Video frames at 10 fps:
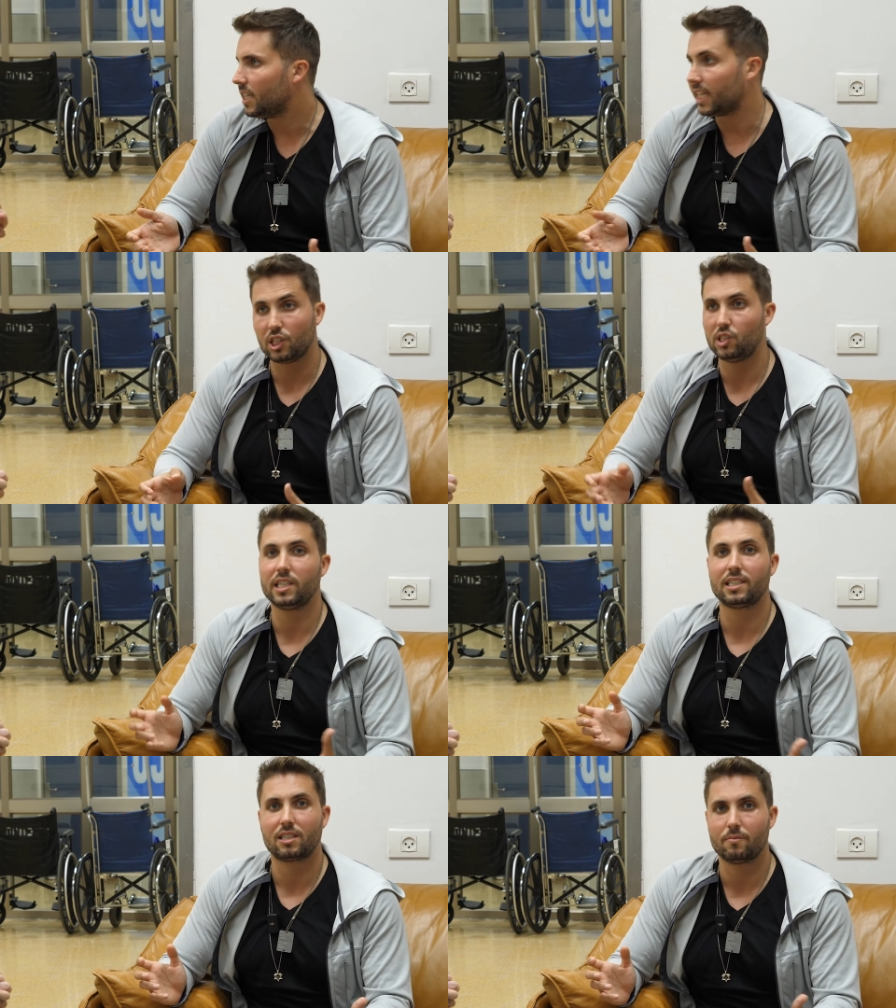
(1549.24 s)

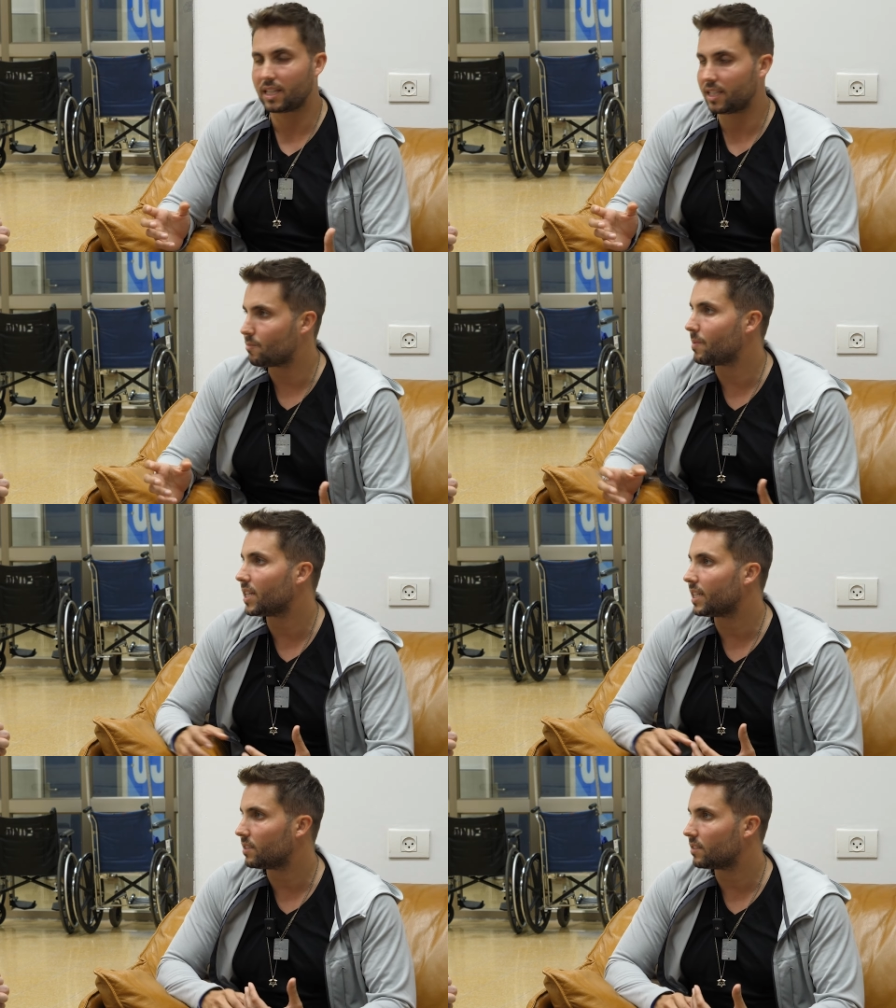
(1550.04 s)
including something as
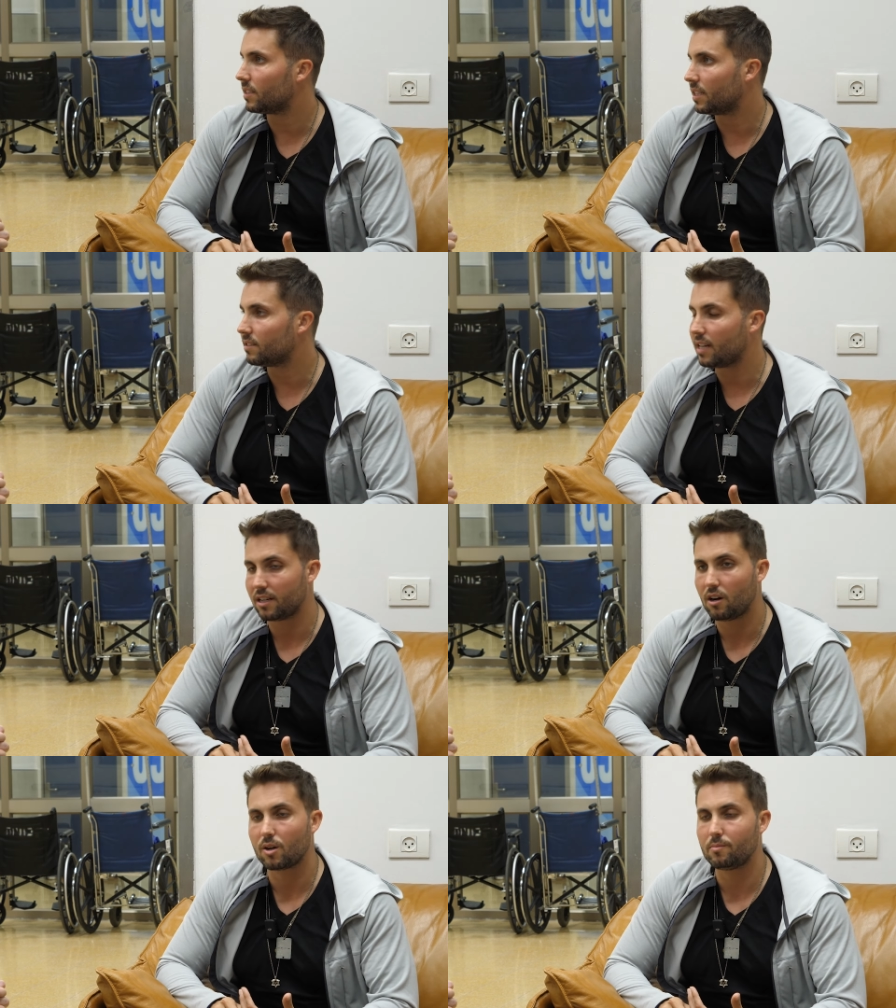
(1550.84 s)
big and, and, and
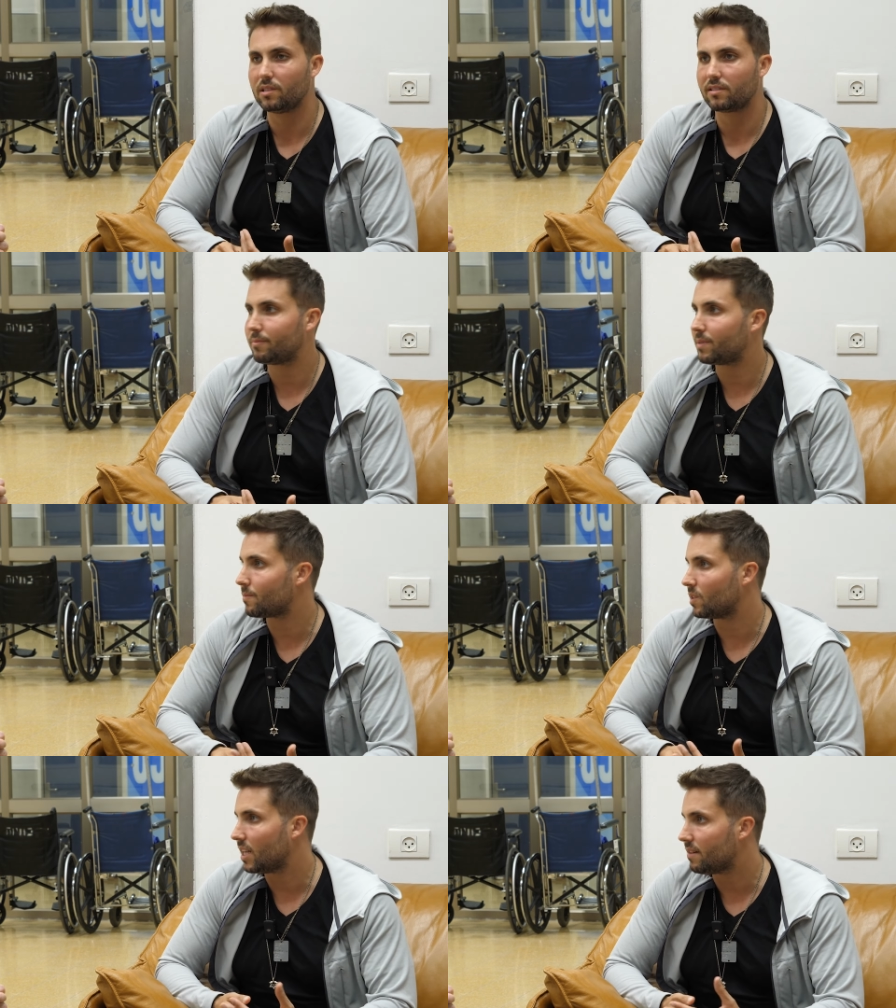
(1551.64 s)
horrible as
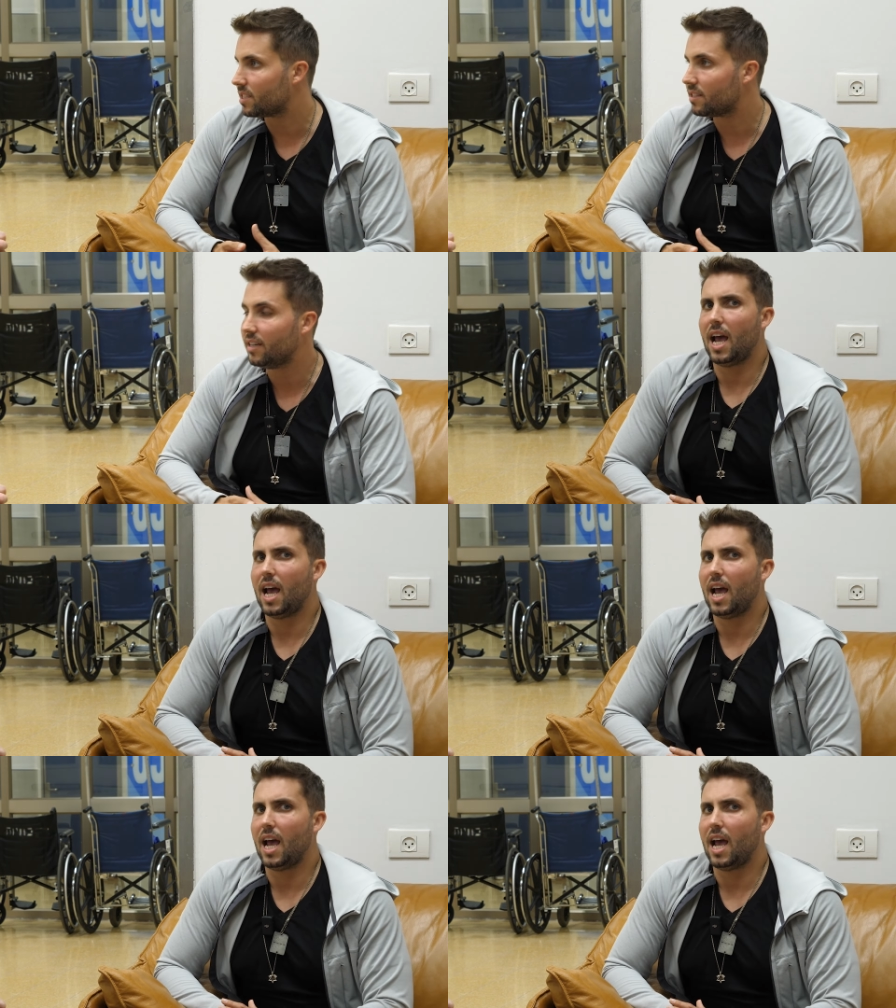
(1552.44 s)
September 11th.